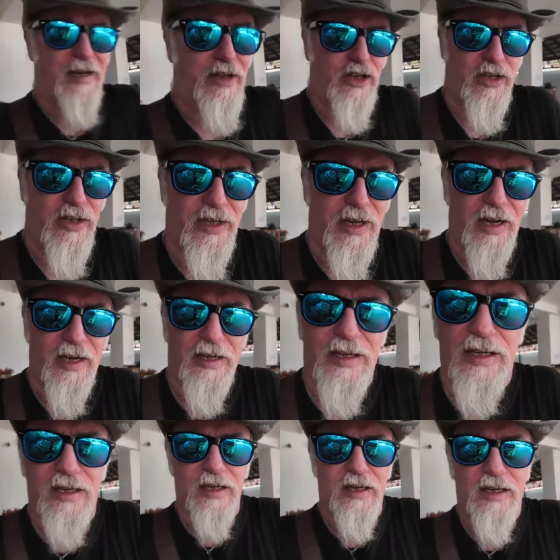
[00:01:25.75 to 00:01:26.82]
It's just
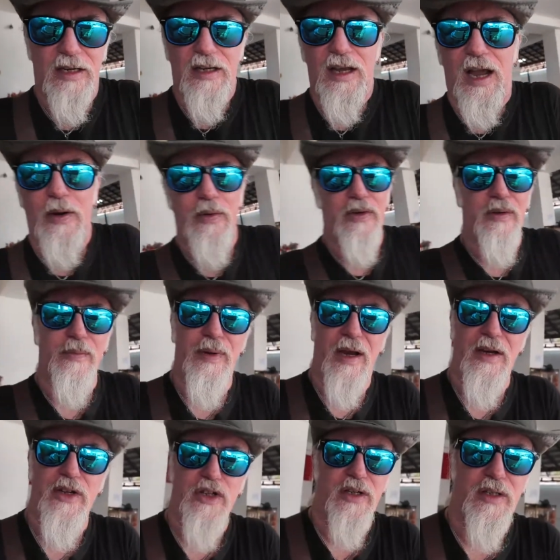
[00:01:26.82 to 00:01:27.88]
that I was
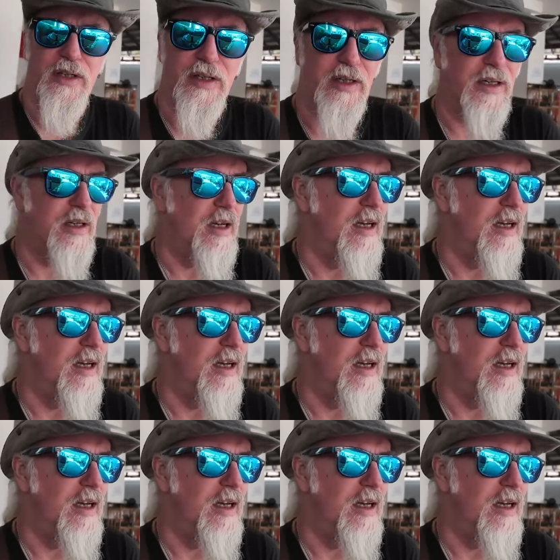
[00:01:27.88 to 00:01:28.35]
impatient